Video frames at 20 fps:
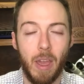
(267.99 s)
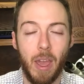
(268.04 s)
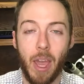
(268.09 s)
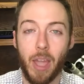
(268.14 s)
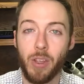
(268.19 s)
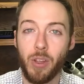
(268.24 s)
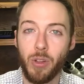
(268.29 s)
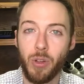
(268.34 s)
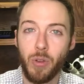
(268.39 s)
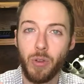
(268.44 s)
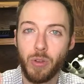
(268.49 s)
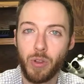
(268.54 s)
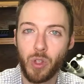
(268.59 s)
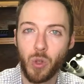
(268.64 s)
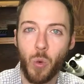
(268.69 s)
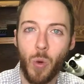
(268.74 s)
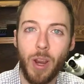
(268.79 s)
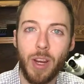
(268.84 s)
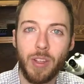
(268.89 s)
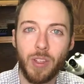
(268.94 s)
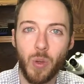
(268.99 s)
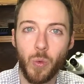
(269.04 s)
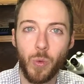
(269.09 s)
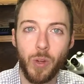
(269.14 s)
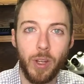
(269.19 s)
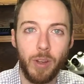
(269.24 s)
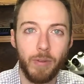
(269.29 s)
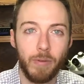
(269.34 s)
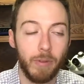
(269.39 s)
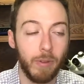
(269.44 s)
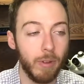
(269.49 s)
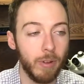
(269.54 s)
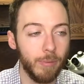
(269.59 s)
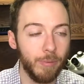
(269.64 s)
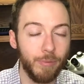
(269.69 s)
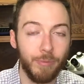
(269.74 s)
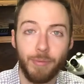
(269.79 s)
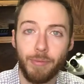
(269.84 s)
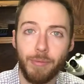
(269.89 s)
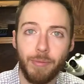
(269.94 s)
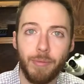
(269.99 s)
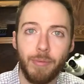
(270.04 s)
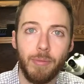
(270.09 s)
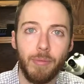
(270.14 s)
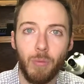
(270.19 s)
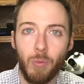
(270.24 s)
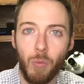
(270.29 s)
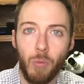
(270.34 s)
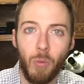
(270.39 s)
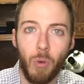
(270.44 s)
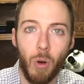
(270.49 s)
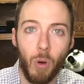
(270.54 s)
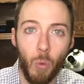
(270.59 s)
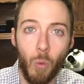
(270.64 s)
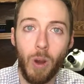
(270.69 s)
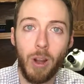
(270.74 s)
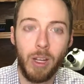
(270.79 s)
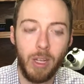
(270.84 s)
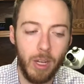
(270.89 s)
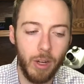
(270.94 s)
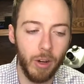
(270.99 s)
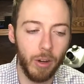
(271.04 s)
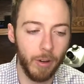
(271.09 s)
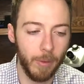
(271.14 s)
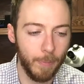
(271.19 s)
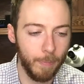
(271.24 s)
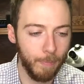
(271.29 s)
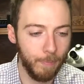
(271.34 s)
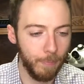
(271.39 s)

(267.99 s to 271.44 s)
And you do this twice a week for 1 year.